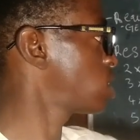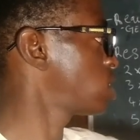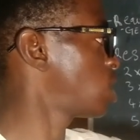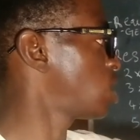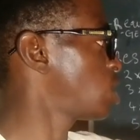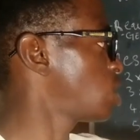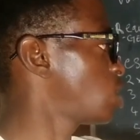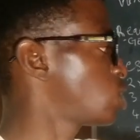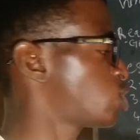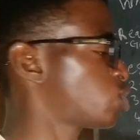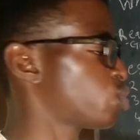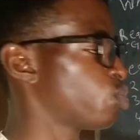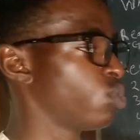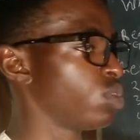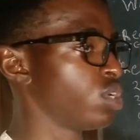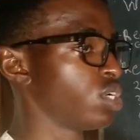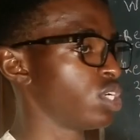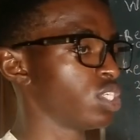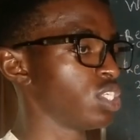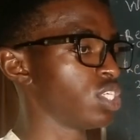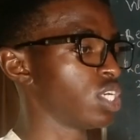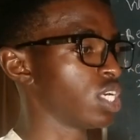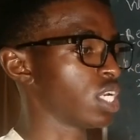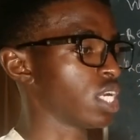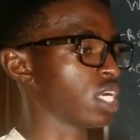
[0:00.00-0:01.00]
then it will
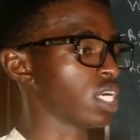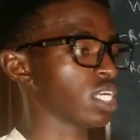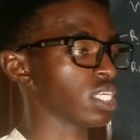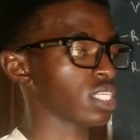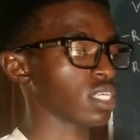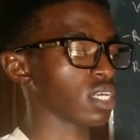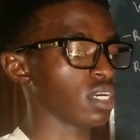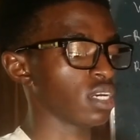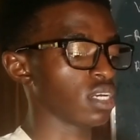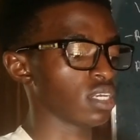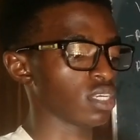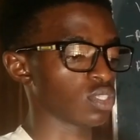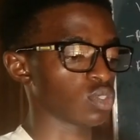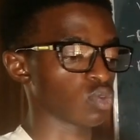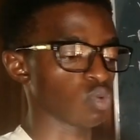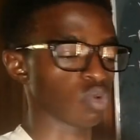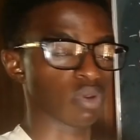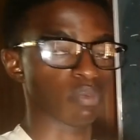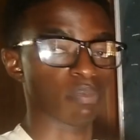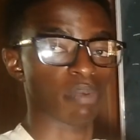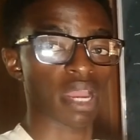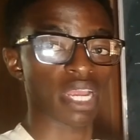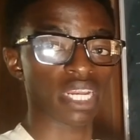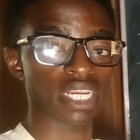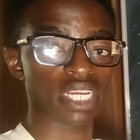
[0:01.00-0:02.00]
regenerate, it will
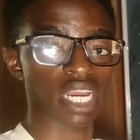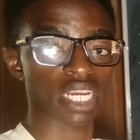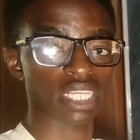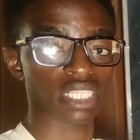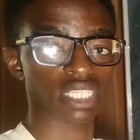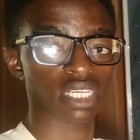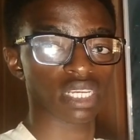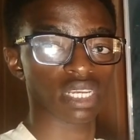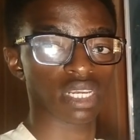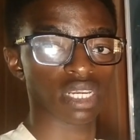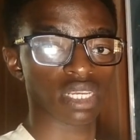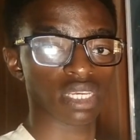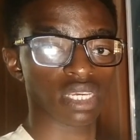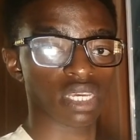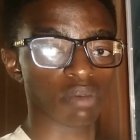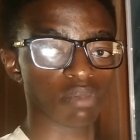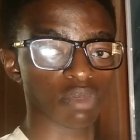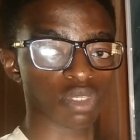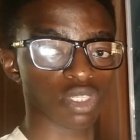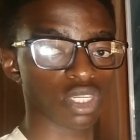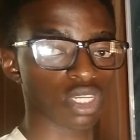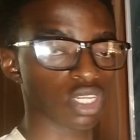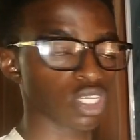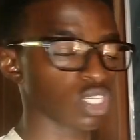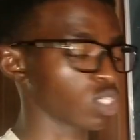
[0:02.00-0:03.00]
find that
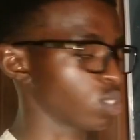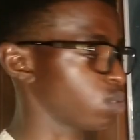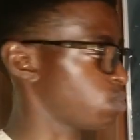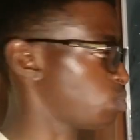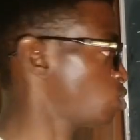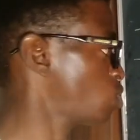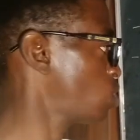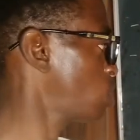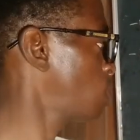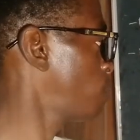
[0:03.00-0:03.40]
chemistry textbook